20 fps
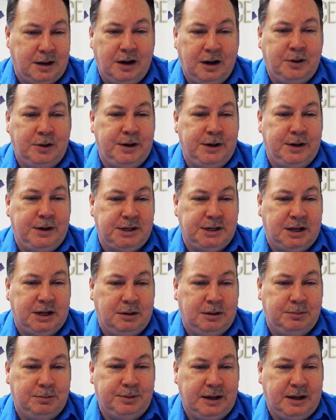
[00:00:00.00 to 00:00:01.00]
concrete
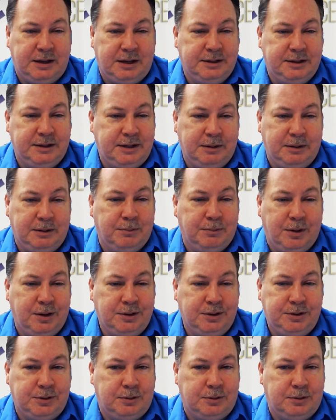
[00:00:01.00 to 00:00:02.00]
jobs, that can take
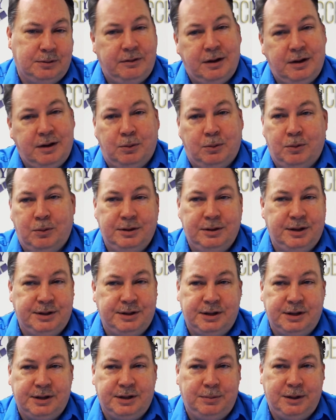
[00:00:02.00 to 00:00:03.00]
months, or I've got
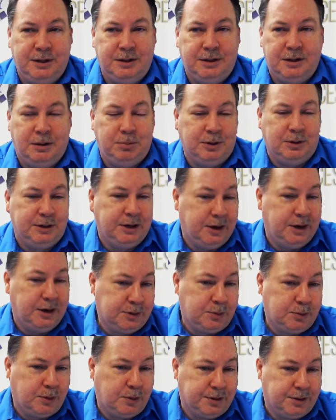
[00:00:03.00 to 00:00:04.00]
one that's going to be a couple of
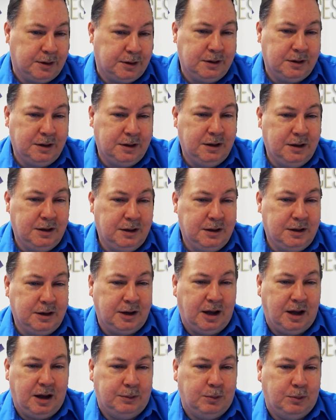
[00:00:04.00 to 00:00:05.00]
years worth of
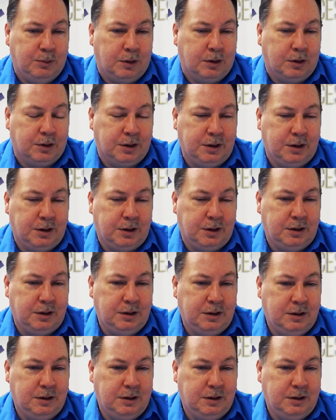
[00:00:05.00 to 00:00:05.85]
concrete work